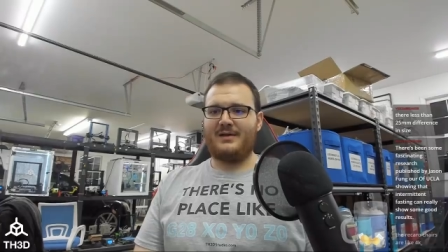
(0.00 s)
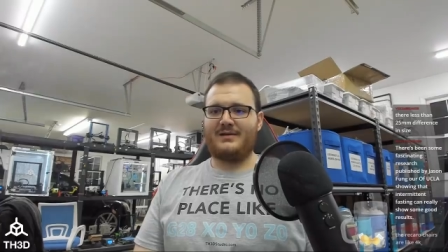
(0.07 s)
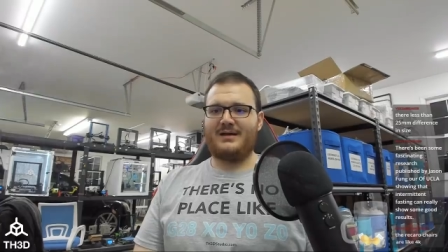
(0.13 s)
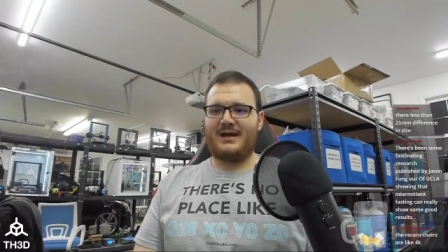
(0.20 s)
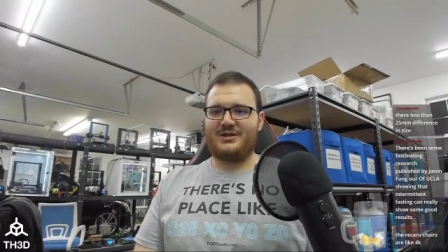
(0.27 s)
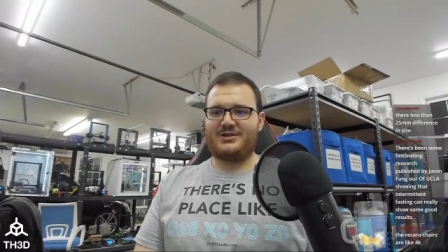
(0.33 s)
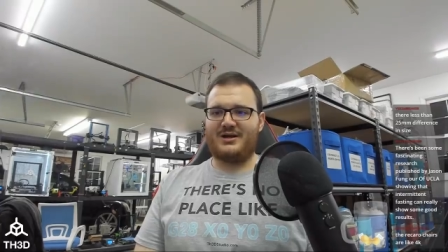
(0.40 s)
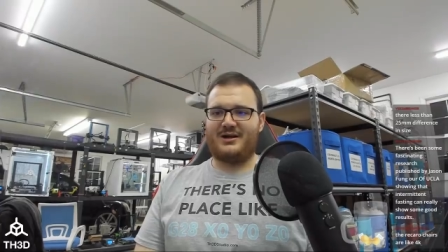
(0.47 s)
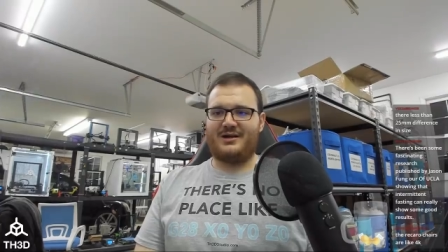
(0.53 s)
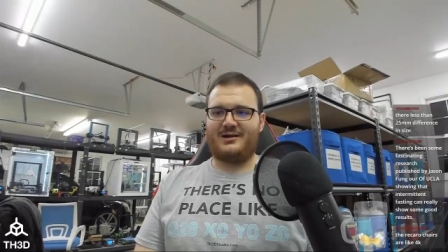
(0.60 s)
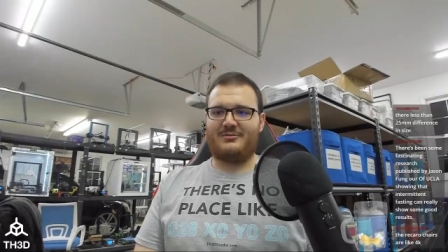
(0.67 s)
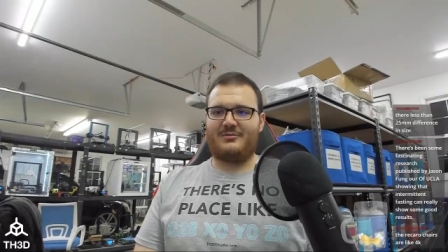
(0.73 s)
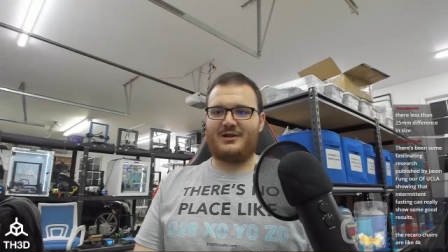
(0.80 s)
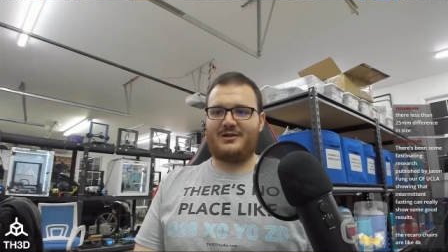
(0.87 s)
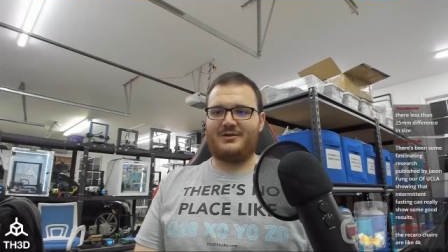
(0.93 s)
Jerry, I don't
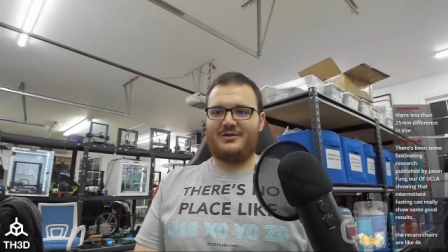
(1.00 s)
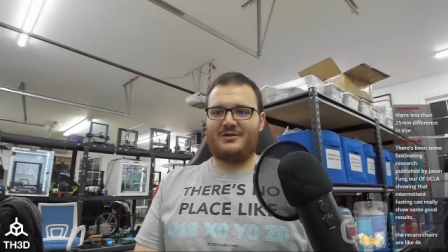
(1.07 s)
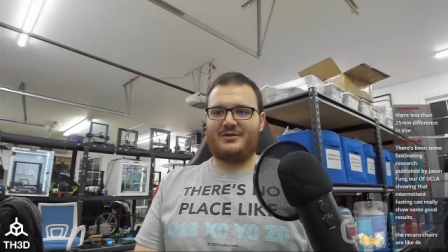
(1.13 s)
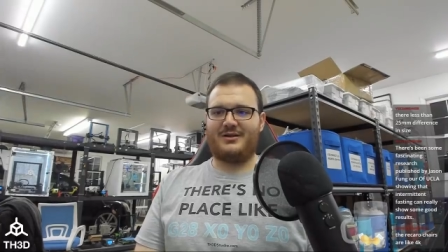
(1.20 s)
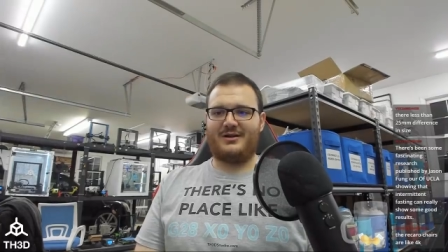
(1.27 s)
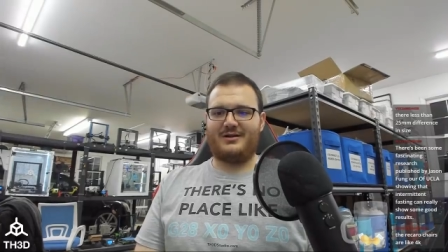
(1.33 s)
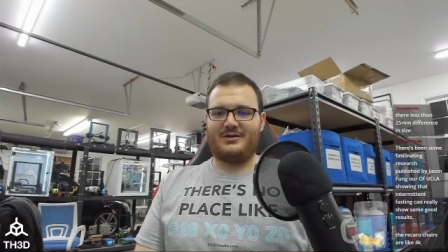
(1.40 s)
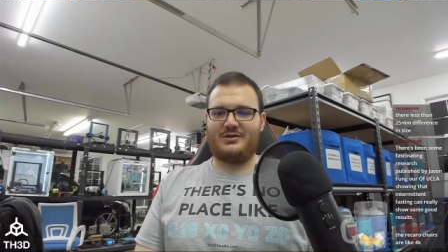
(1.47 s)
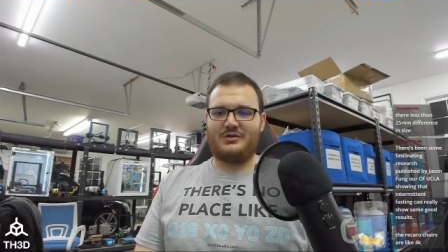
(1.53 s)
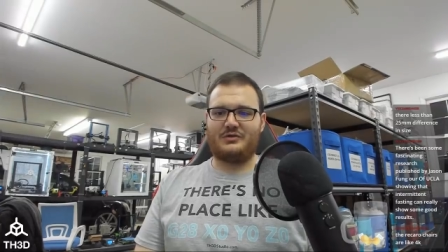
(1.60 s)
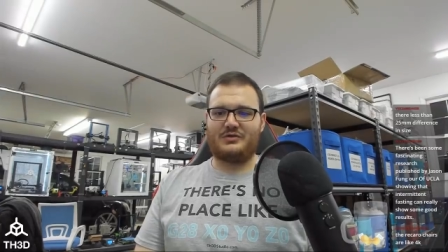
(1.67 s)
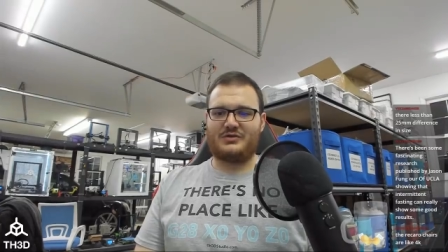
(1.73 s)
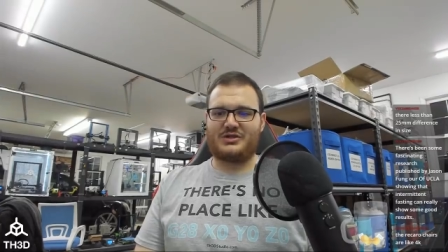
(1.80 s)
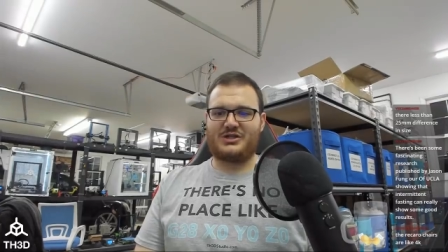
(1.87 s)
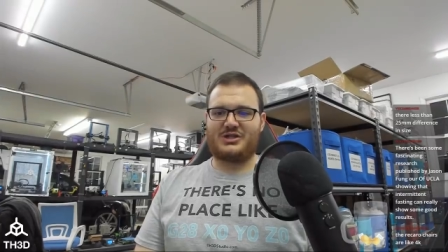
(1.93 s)
want your
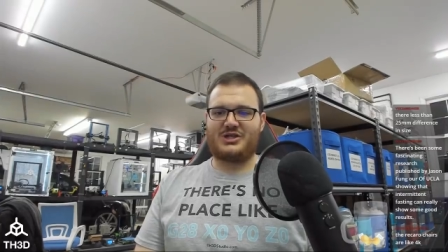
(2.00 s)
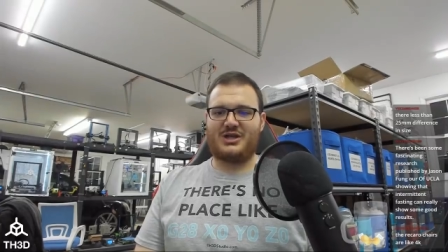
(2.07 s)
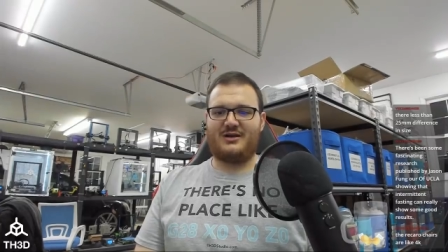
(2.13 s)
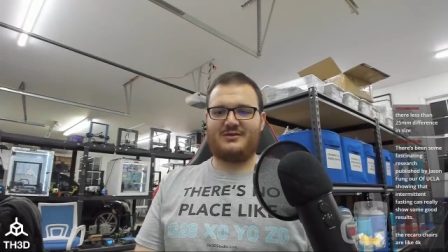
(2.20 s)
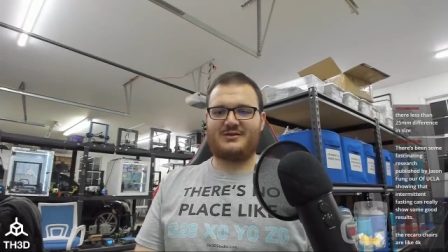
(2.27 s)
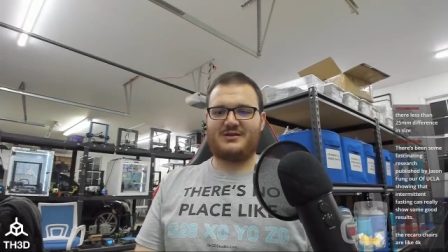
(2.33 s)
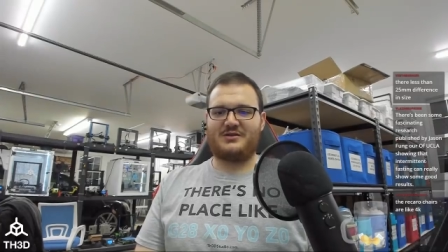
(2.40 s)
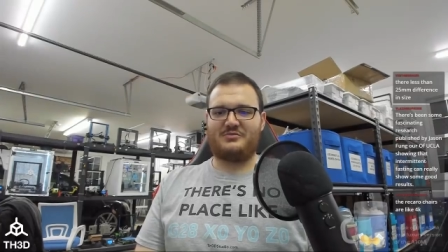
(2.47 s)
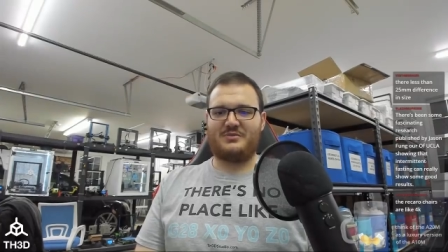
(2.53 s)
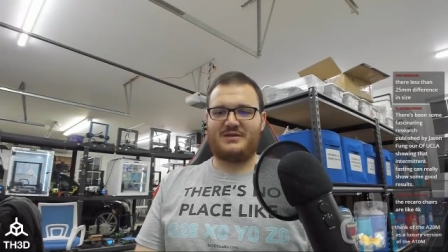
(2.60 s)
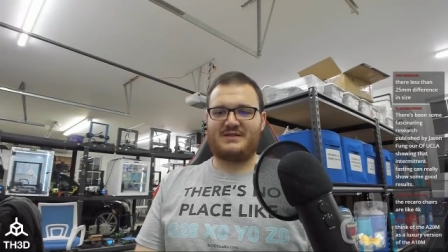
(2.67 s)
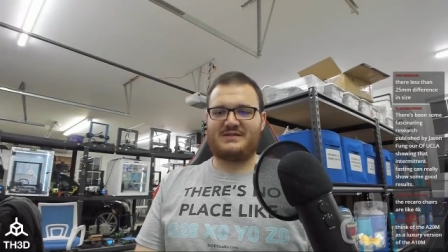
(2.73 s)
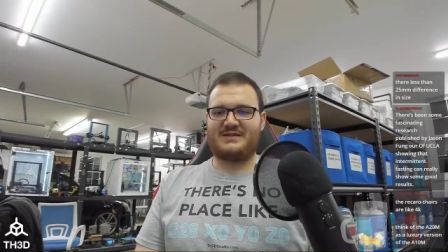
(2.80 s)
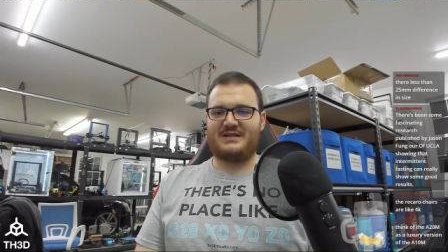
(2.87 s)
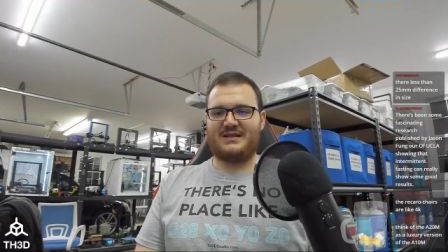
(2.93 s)
used chairs that you've been
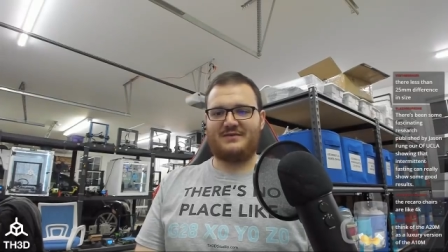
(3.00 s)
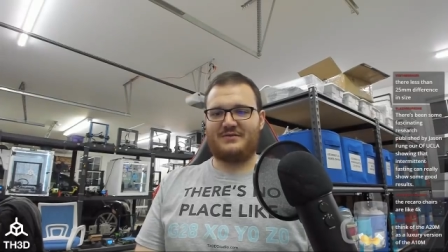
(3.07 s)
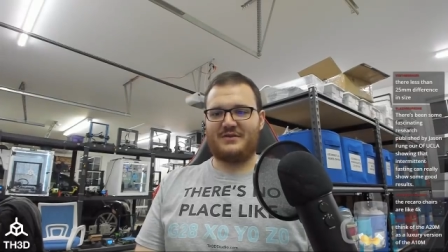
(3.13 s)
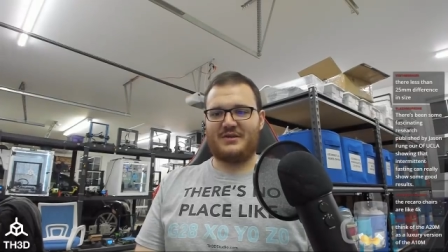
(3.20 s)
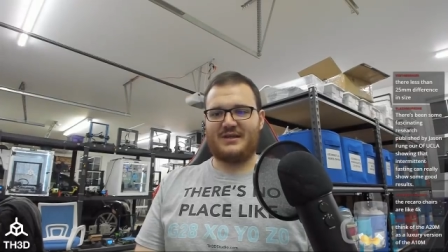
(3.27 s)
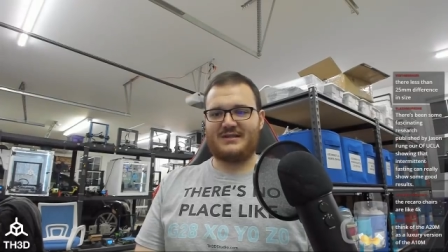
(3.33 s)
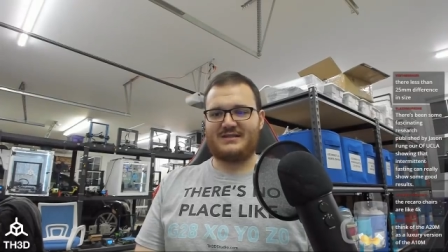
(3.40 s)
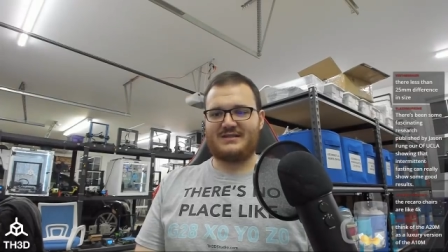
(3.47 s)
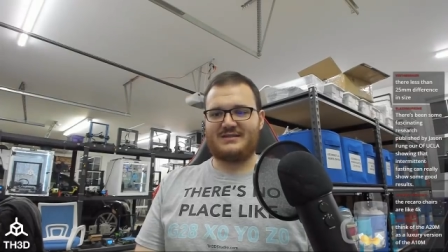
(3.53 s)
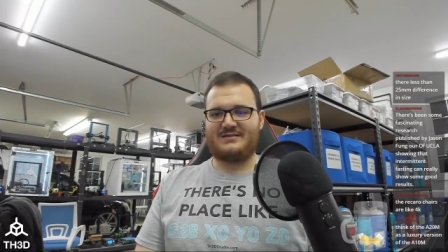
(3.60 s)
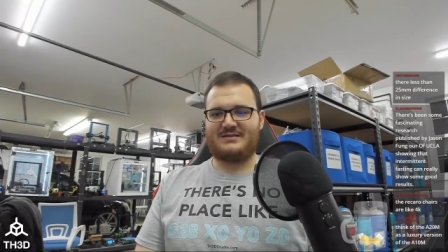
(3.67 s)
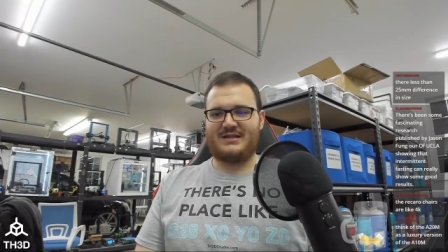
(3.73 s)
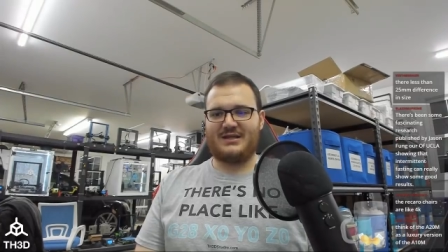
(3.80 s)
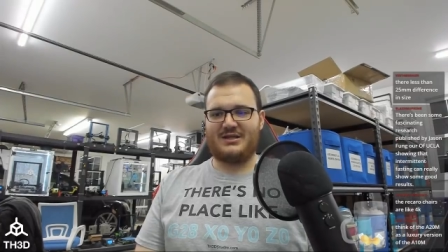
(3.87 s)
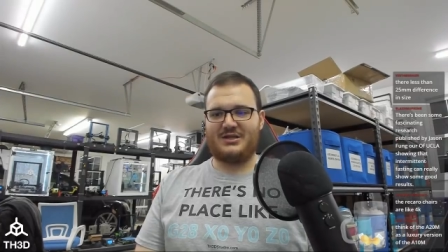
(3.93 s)
sitting in for the last
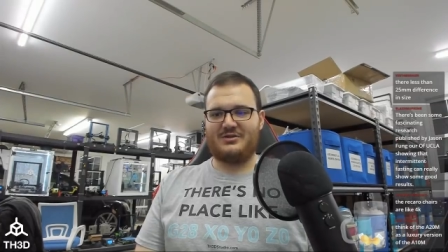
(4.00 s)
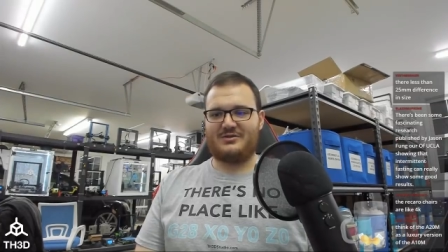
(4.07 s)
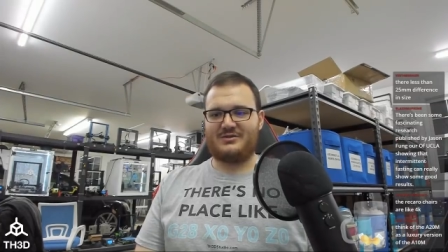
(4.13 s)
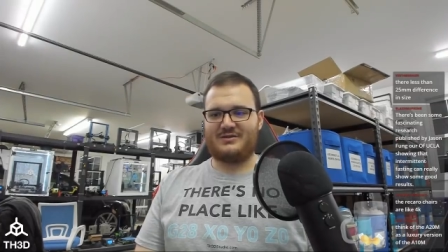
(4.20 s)
10 years.